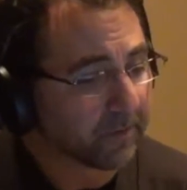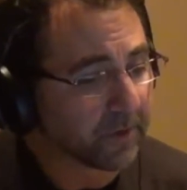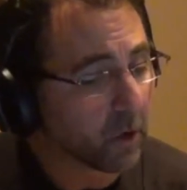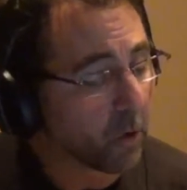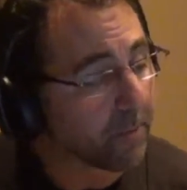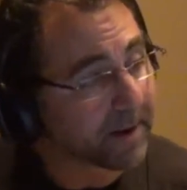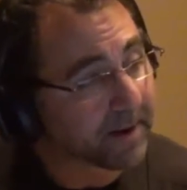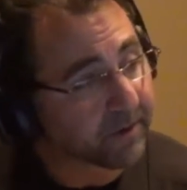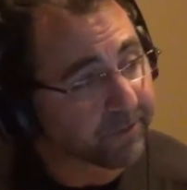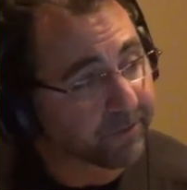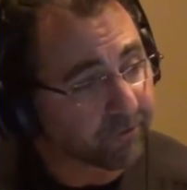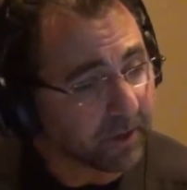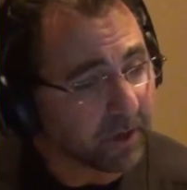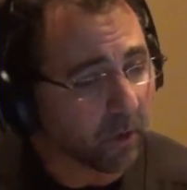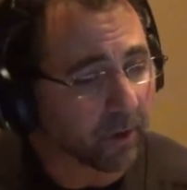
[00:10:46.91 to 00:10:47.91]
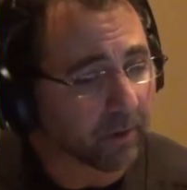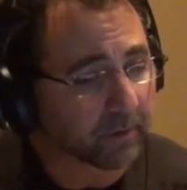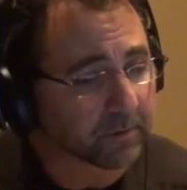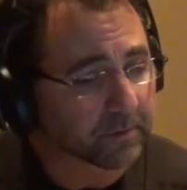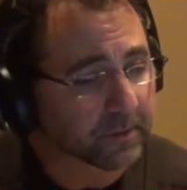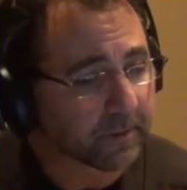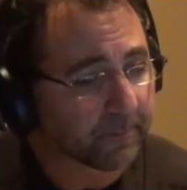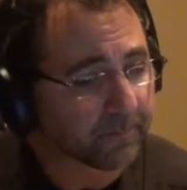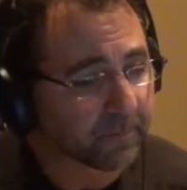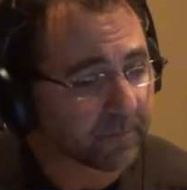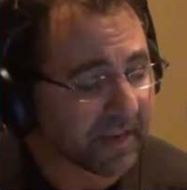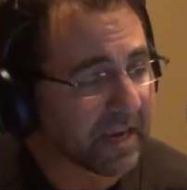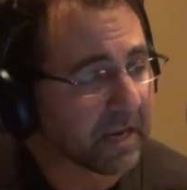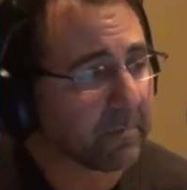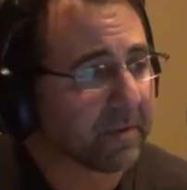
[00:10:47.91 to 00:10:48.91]
The omega 3 oils
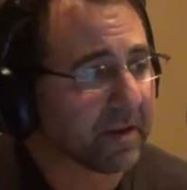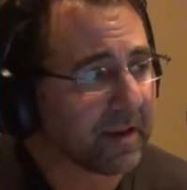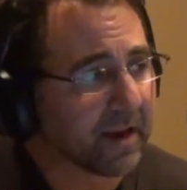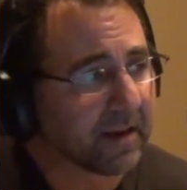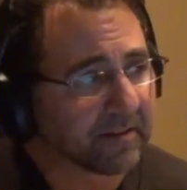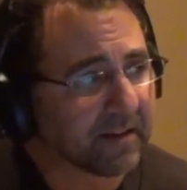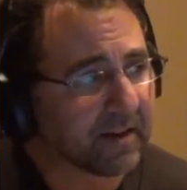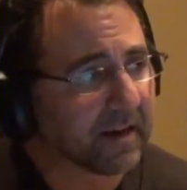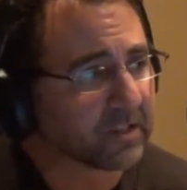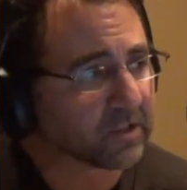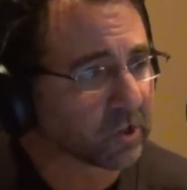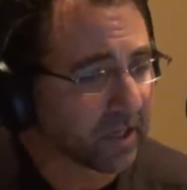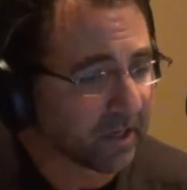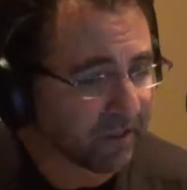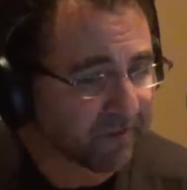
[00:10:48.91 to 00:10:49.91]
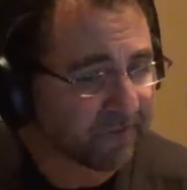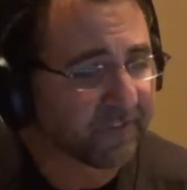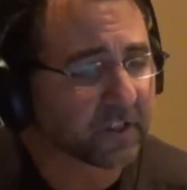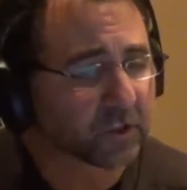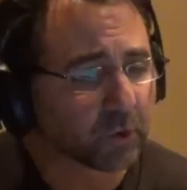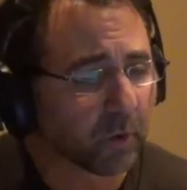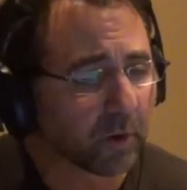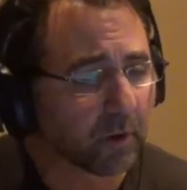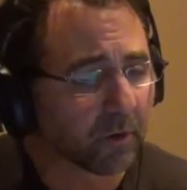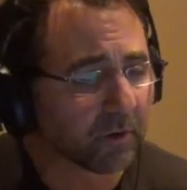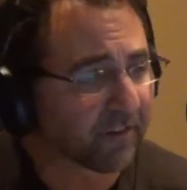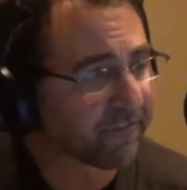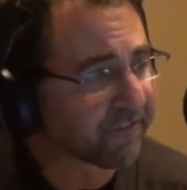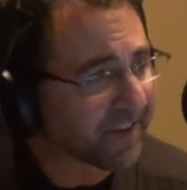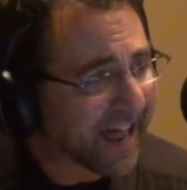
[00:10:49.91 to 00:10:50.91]
the EPA DHA, the fish oil,
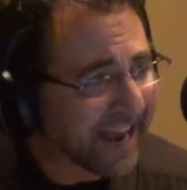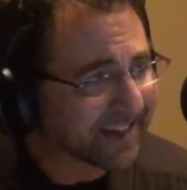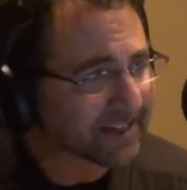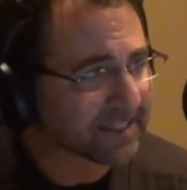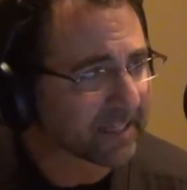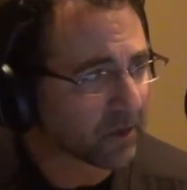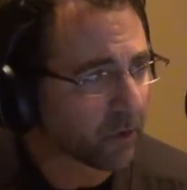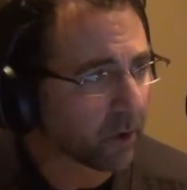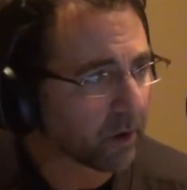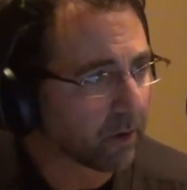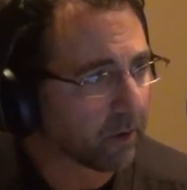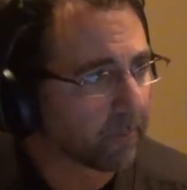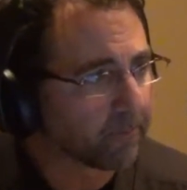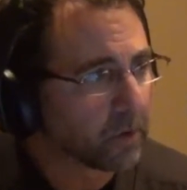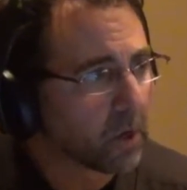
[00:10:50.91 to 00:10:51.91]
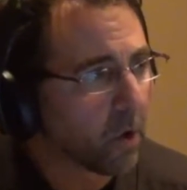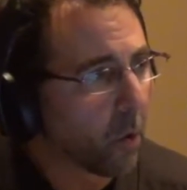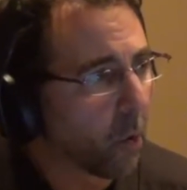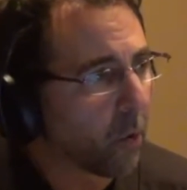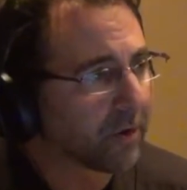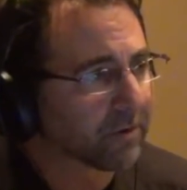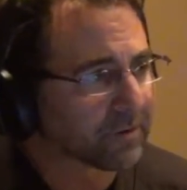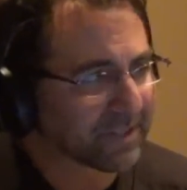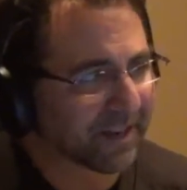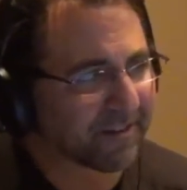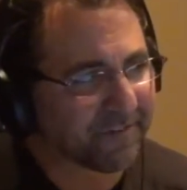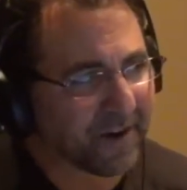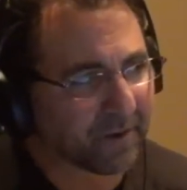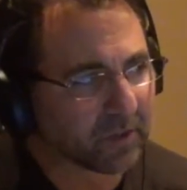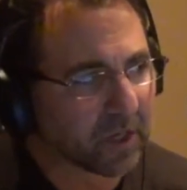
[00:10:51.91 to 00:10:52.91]
the flaxseed oil, oils that are
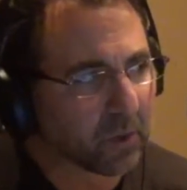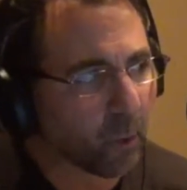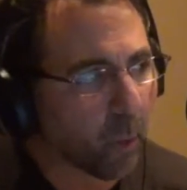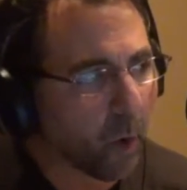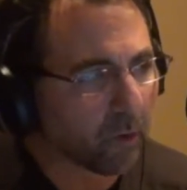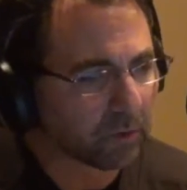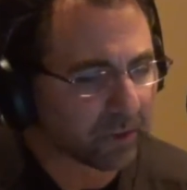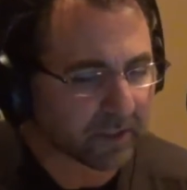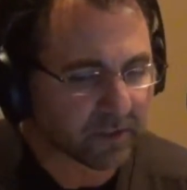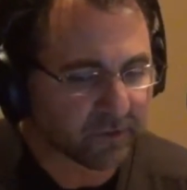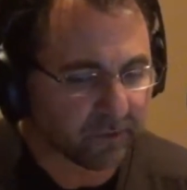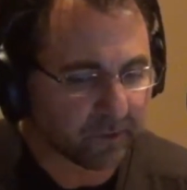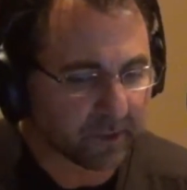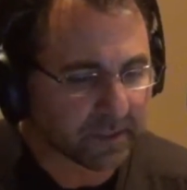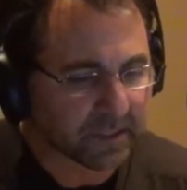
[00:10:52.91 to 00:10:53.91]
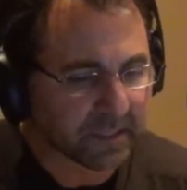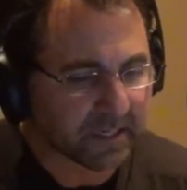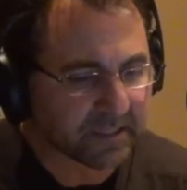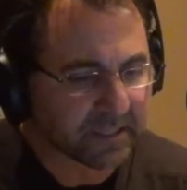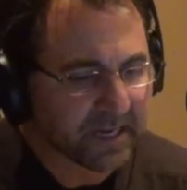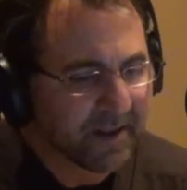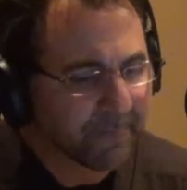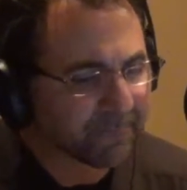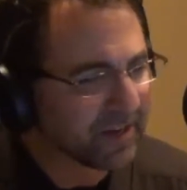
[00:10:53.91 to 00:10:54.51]
found in walnuts, for instance.